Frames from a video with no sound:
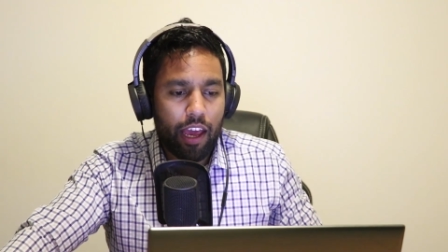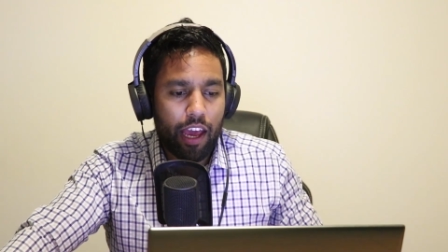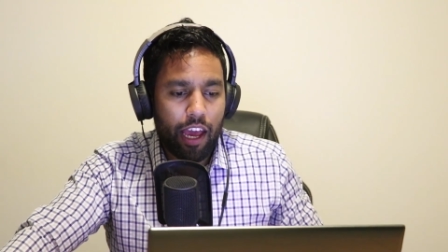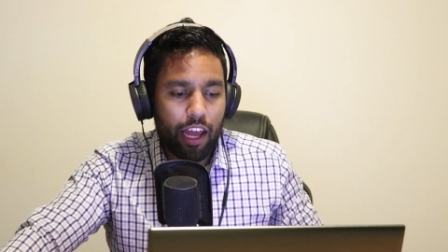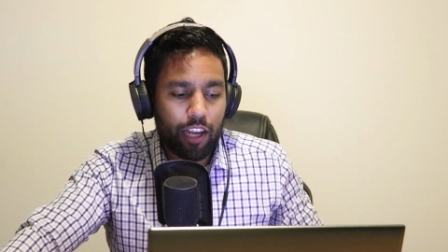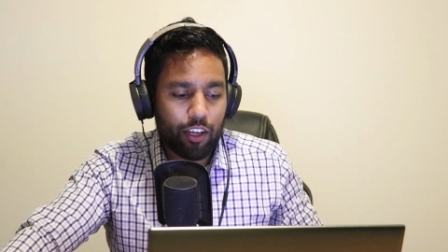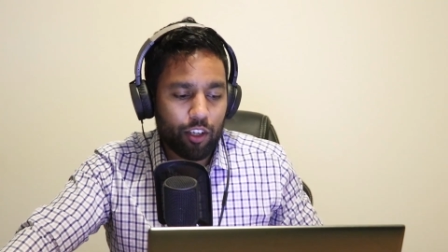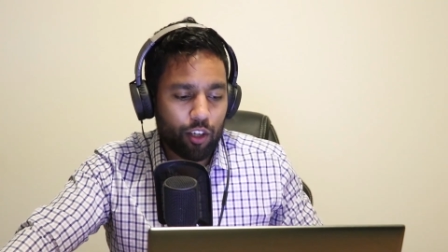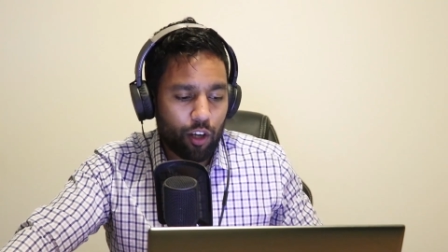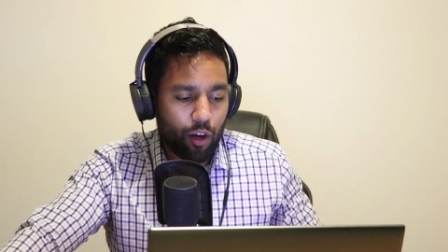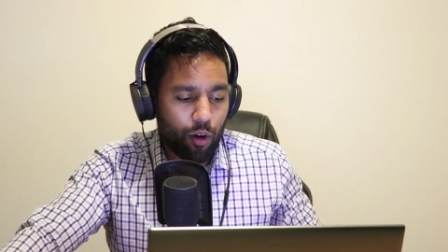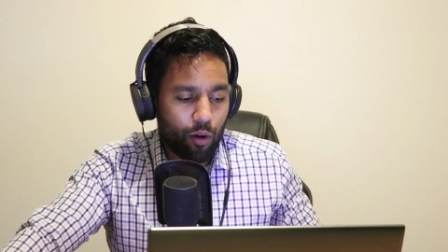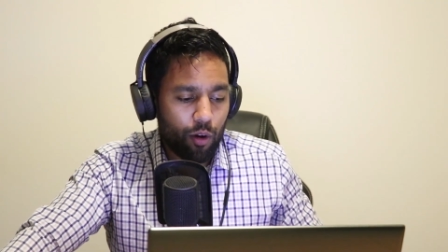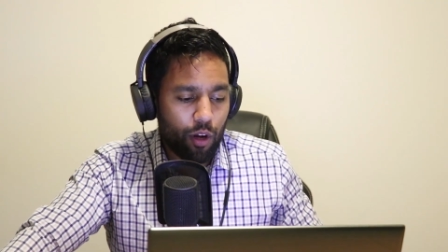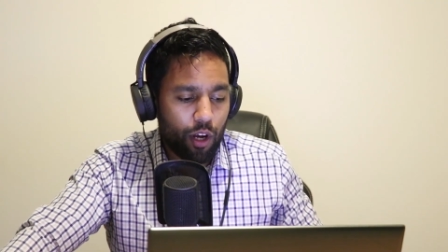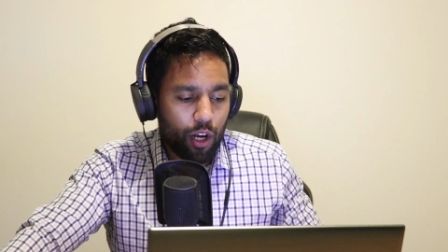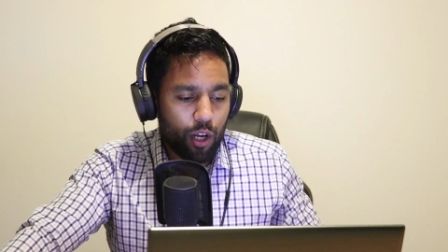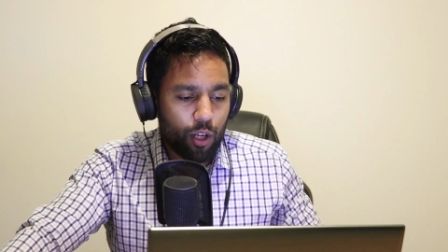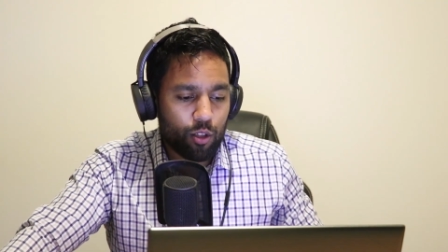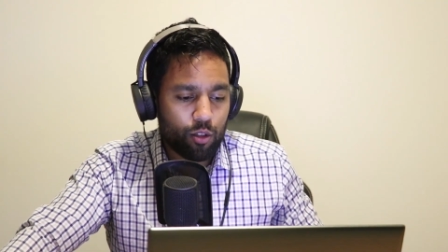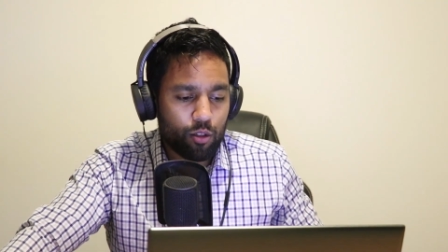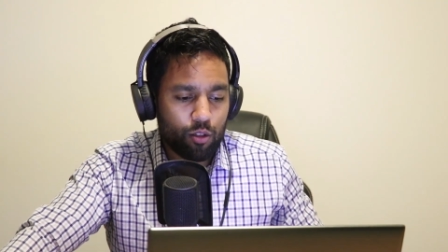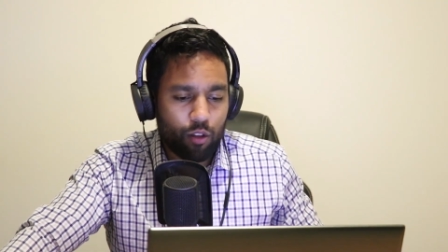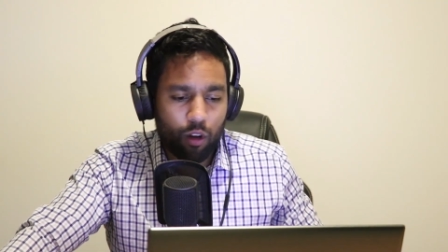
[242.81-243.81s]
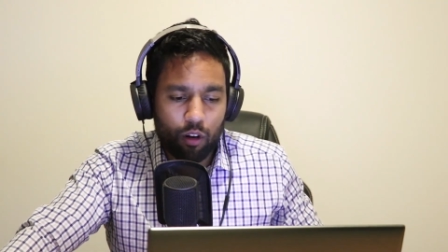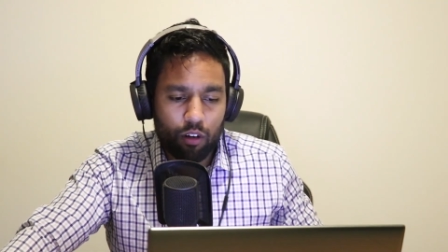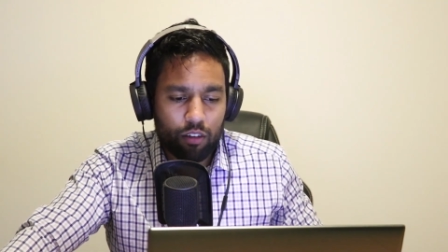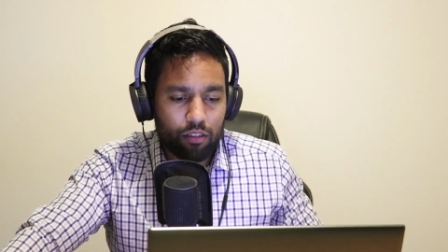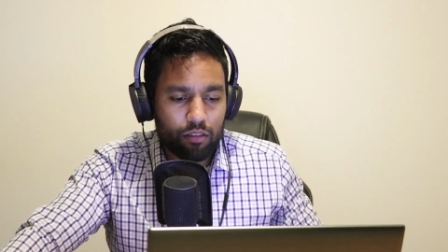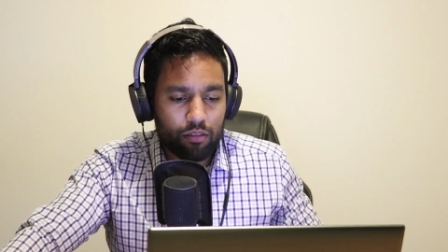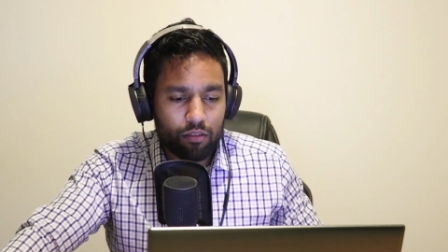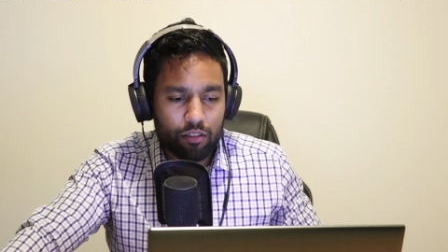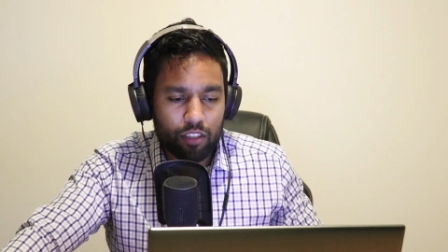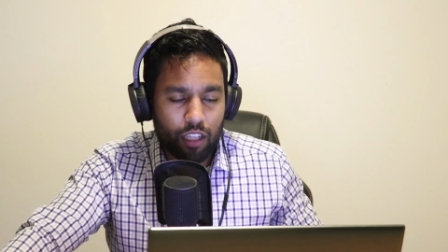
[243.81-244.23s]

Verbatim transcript: and you go Donald